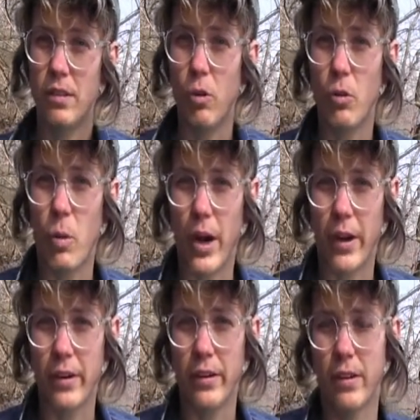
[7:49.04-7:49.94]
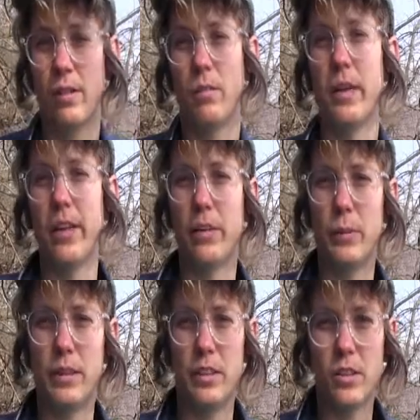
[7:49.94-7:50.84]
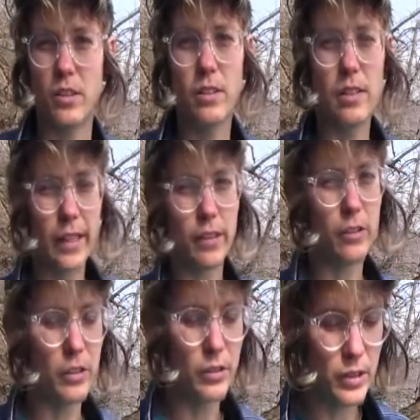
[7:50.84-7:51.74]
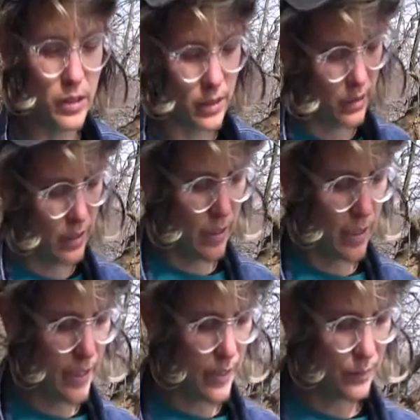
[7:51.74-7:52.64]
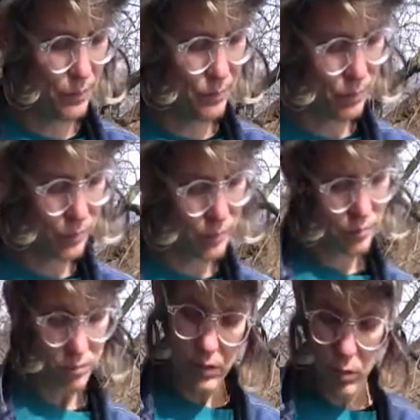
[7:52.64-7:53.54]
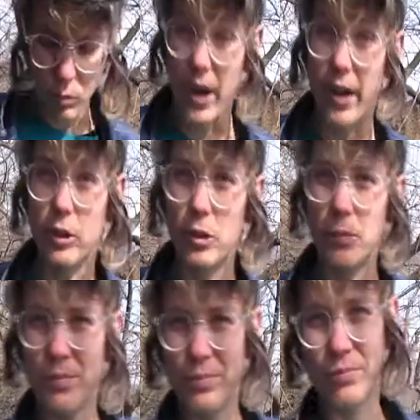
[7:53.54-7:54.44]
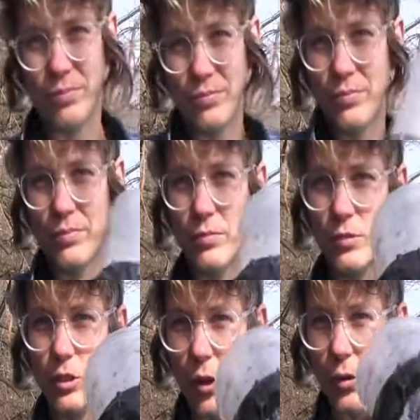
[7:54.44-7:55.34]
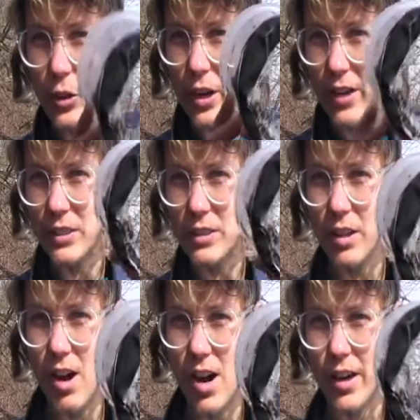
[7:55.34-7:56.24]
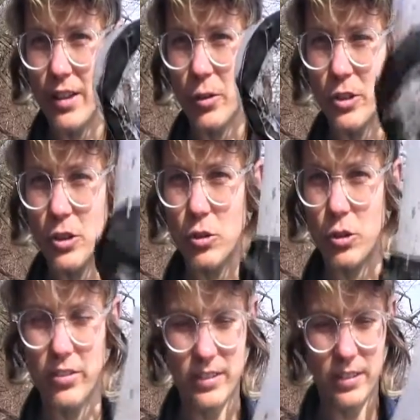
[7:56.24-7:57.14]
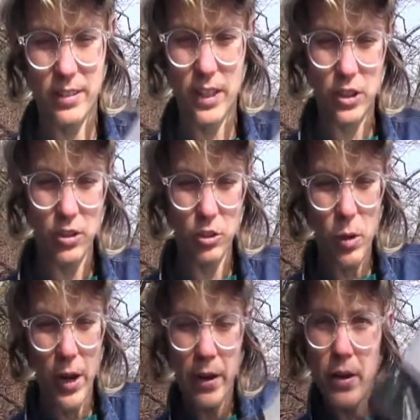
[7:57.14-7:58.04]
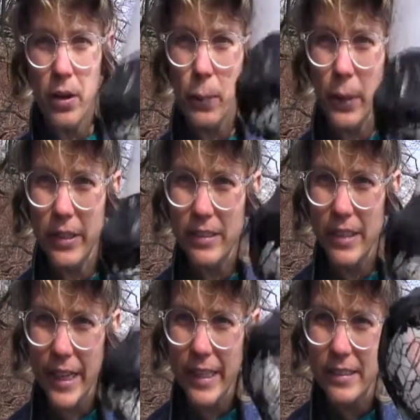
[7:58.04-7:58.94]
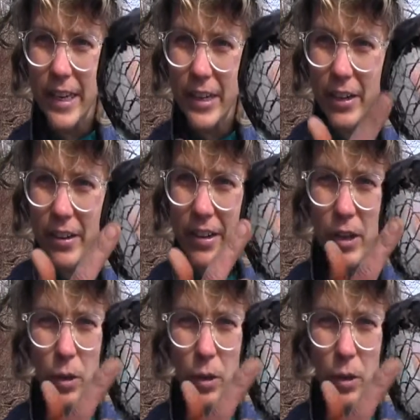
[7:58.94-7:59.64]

hold the water, why other materials let it through, what have you. So you could have as long or short of a discussion as you want. But here's that container